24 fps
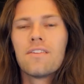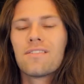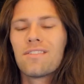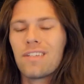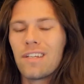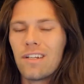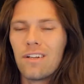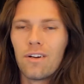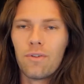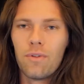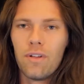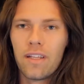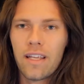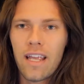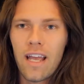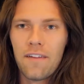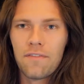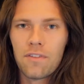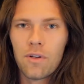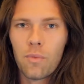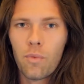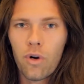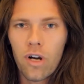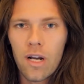so you don't really
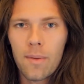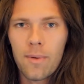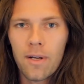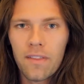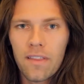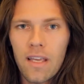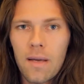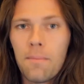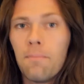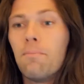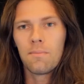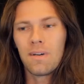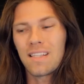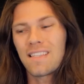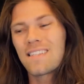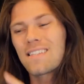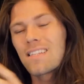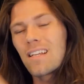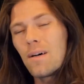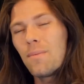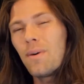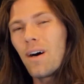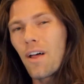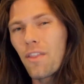have to worry about them, but
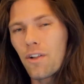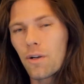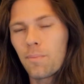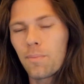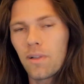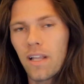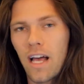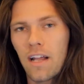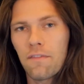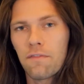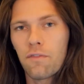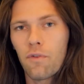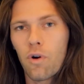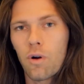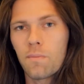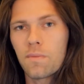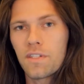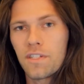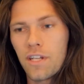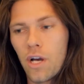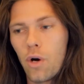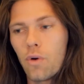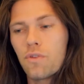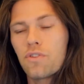some other
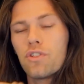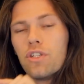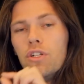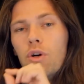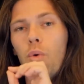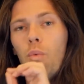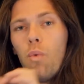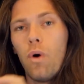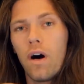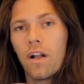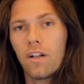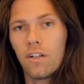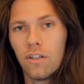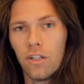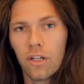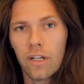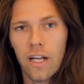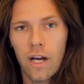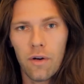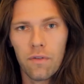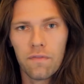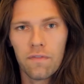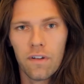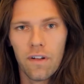platforms don't, so you'll want to
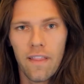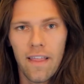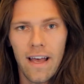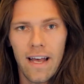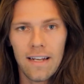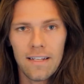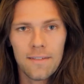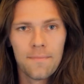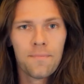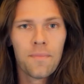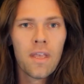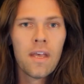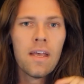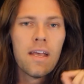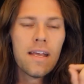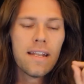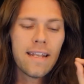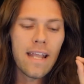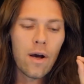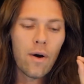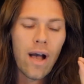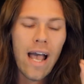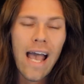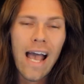look out for that.
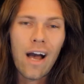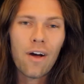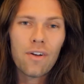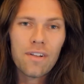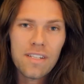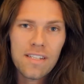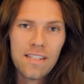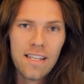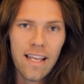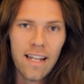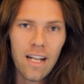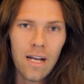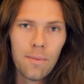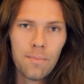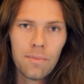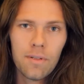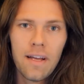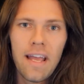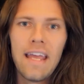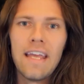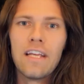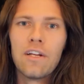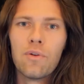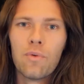Now, how to set up
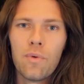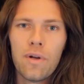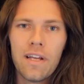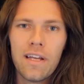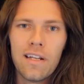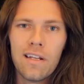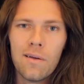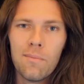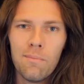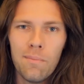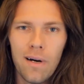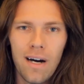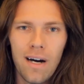a grid